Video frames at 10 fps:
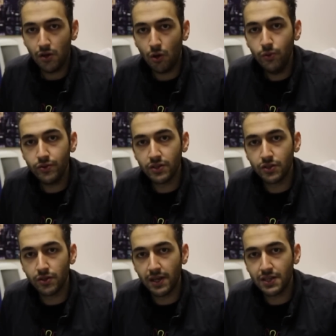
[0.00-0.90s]
All they're
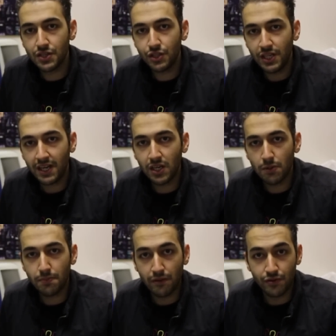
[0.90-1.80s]
doing is checking
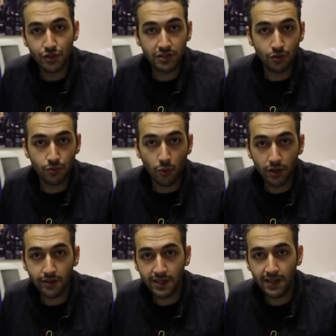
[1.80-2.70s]
up if you're still in
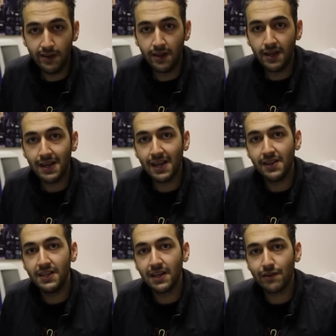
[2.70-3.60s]
warranty,
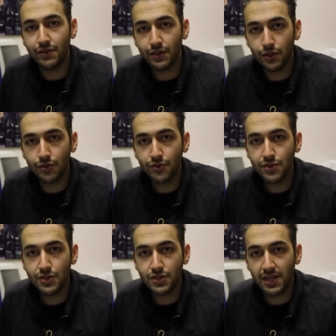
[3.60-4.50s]
any F A
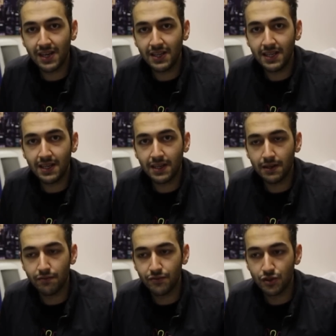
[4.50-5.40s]
Qs, any kind
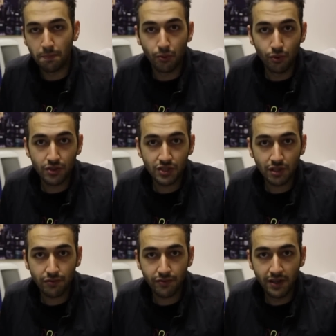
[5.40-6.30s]
of support
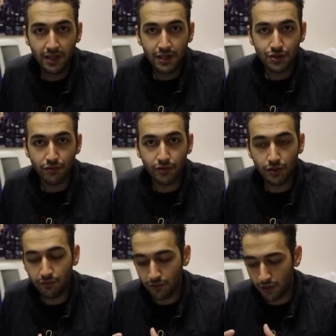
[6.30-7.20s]
stuff. So if
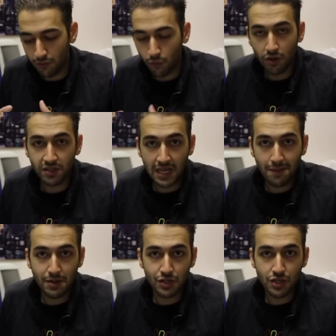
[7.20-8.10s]
you've got water
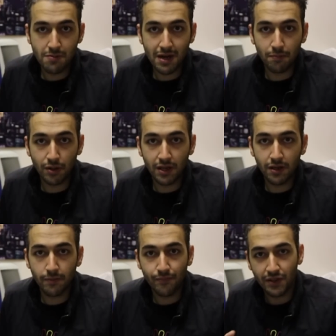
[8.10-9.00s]
damage in your MacBook
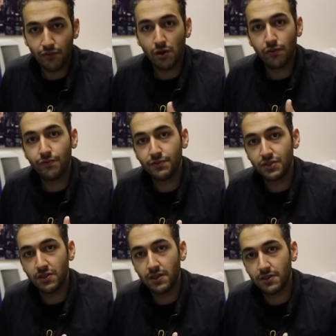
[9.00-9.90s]
Air, they've got
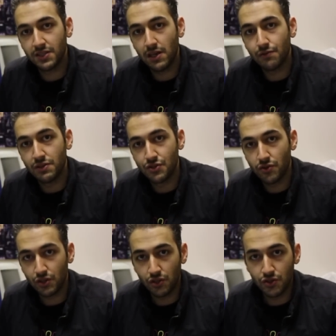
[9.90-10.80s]
a, a set of
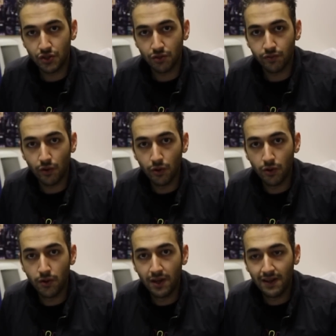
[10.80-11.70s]
instructions to
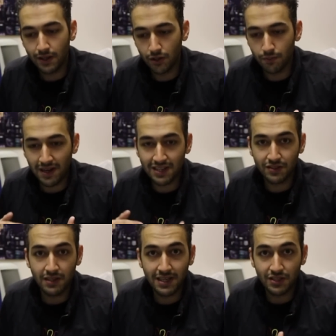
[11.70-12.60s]
follow. You know, has
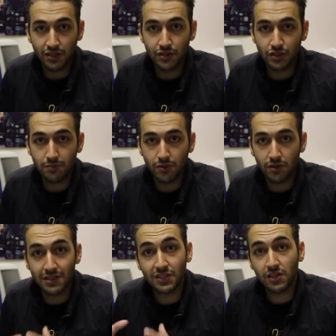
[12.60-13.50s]
has the
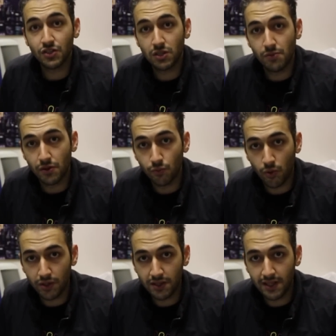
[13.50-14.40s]
customer is the customer in
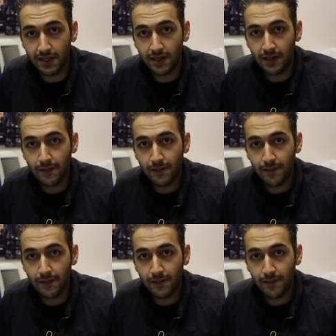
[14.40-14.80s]
warranty?